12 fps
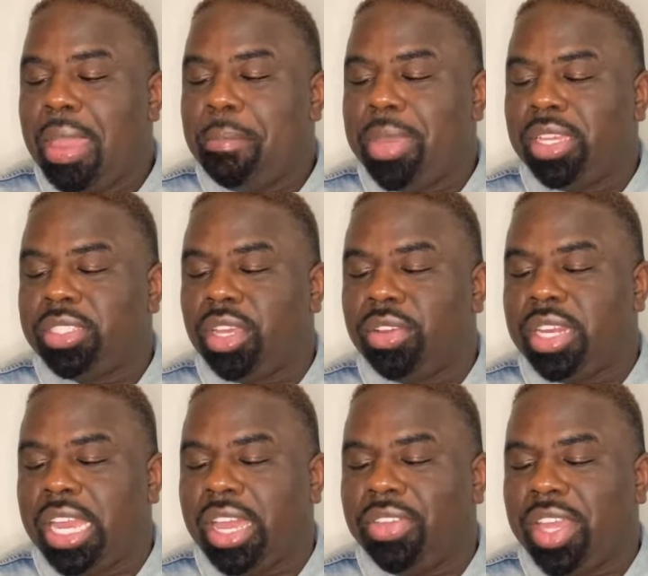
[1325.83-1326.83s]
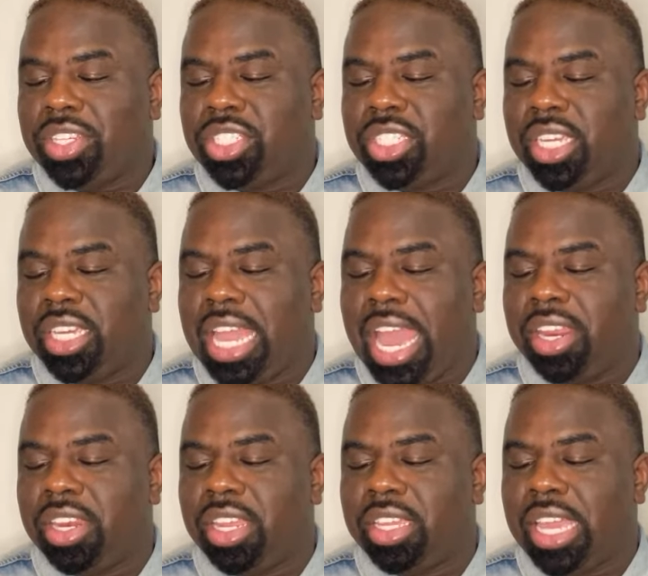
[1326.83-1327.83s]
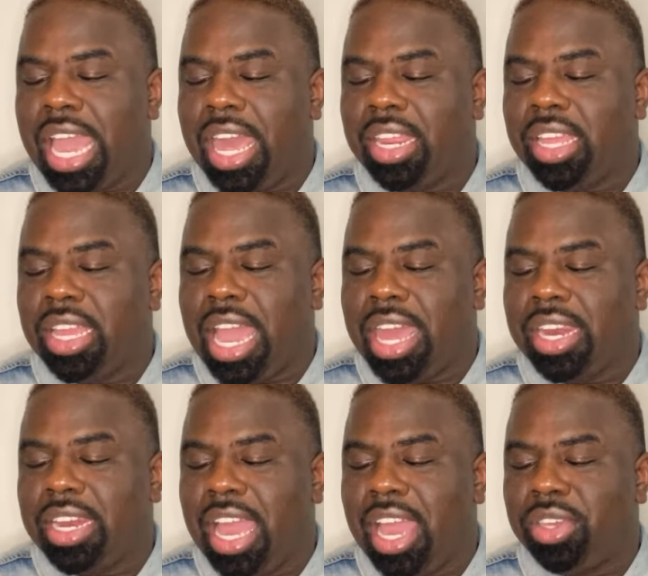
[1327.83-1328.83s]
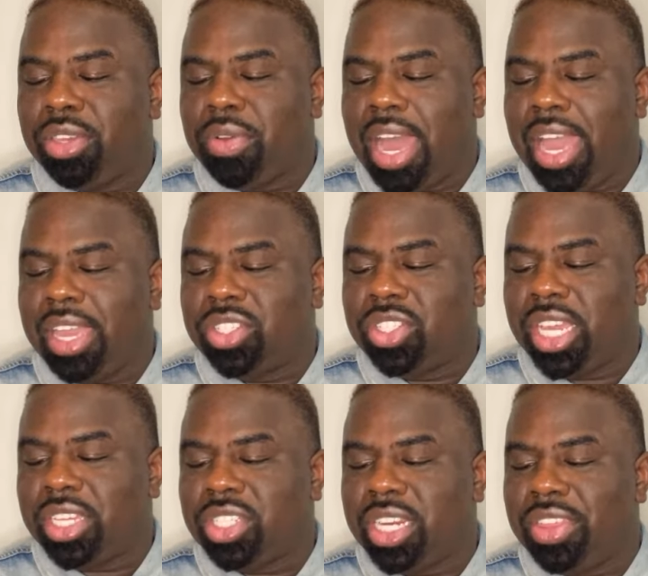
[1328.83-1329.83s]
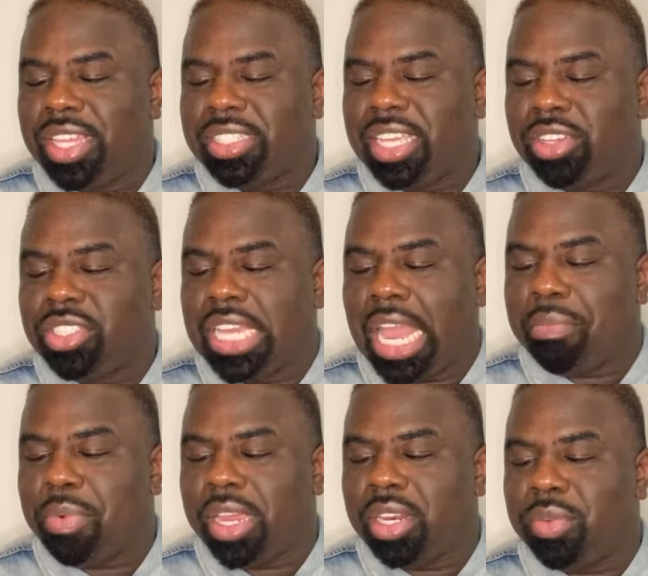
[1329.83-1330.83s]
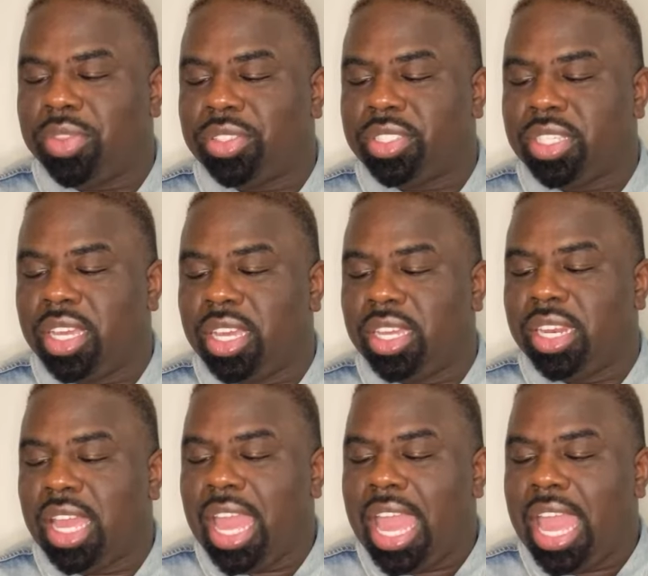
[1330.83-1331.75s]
Mia told Nekka that she got an IUI injection, and that's how she got pregnant with her son.